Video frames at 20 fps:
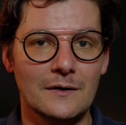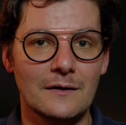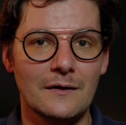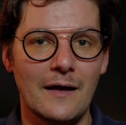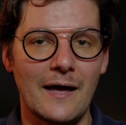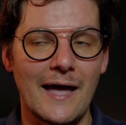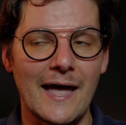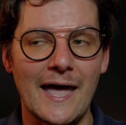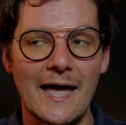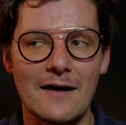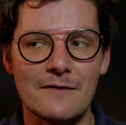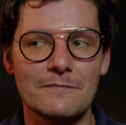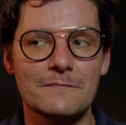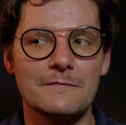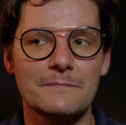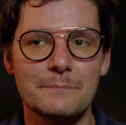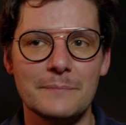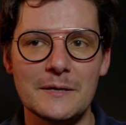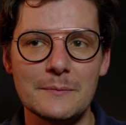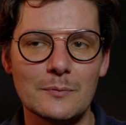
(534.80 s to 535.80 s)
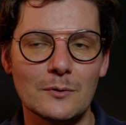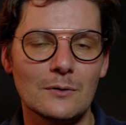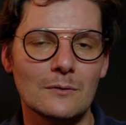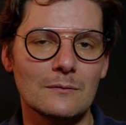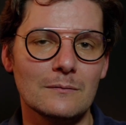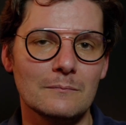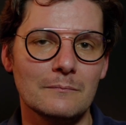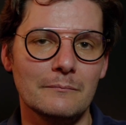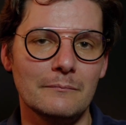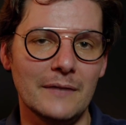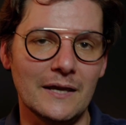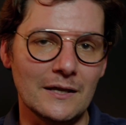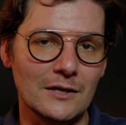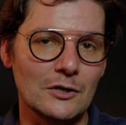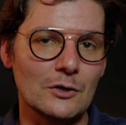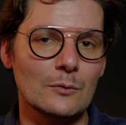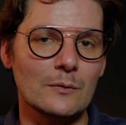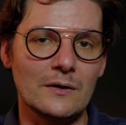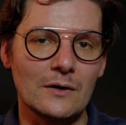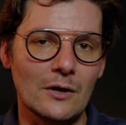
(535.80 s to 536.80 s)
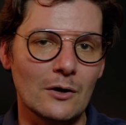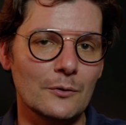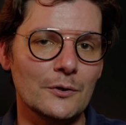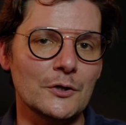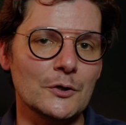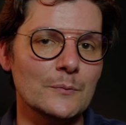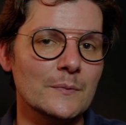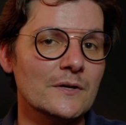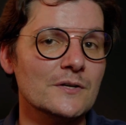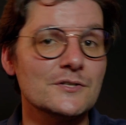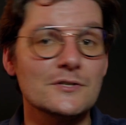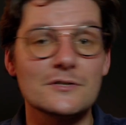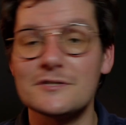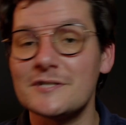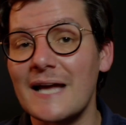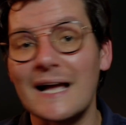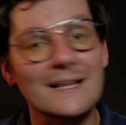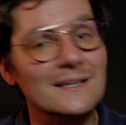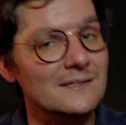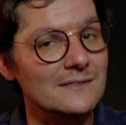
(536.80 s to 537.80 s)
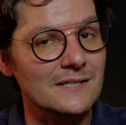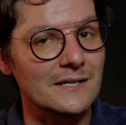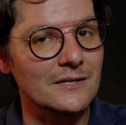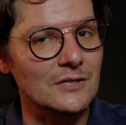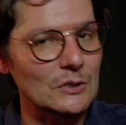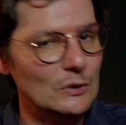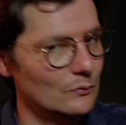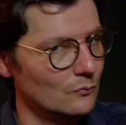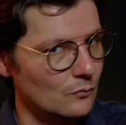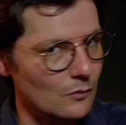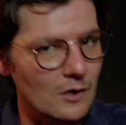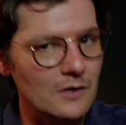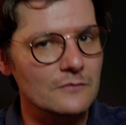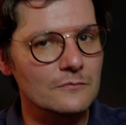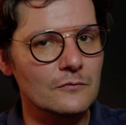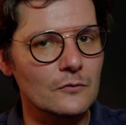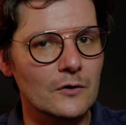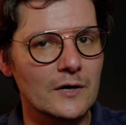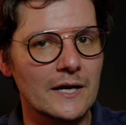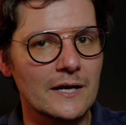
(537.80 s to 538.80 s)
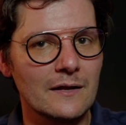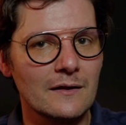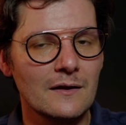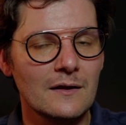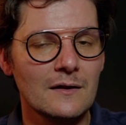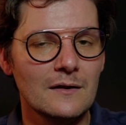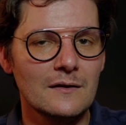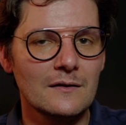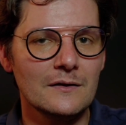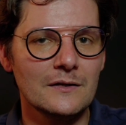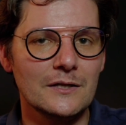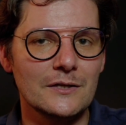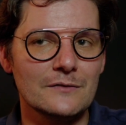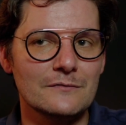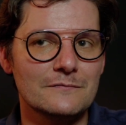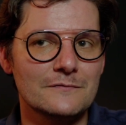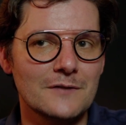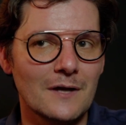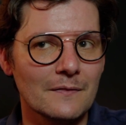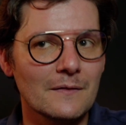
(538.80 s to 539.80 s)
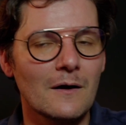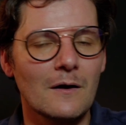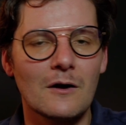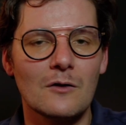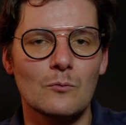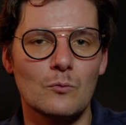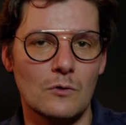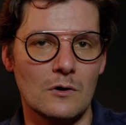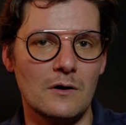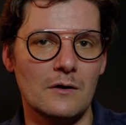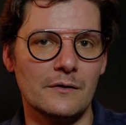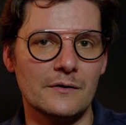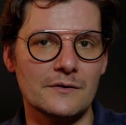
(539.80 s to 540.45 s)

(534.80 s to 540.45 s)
have people meet you and know you, because you're talented. You worked for it. You've done the hard work.